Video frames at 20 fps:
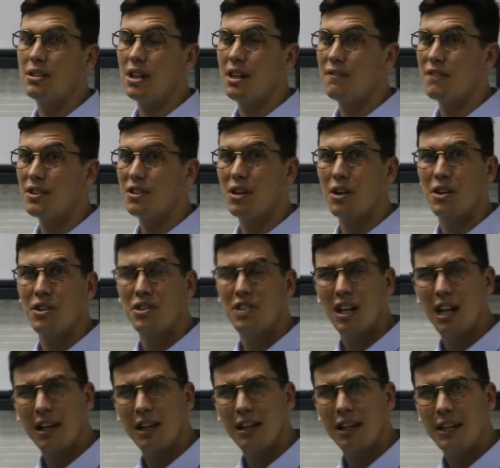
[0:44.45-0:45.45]
If it's going to
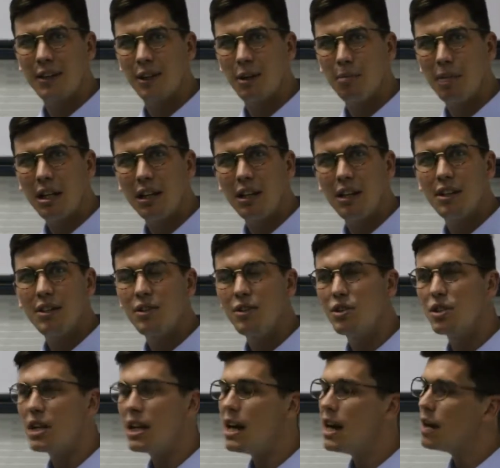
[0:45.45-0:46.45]
sell in the
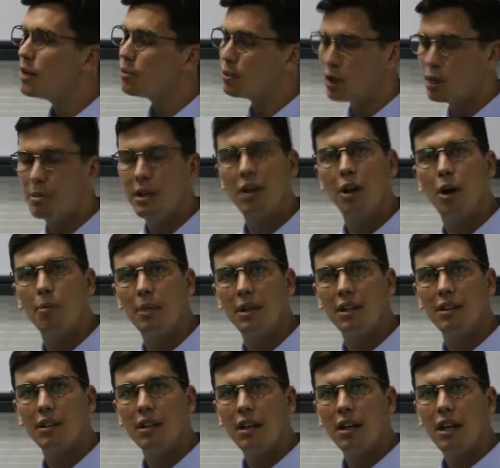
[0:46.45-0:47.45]
millions, it will be copied.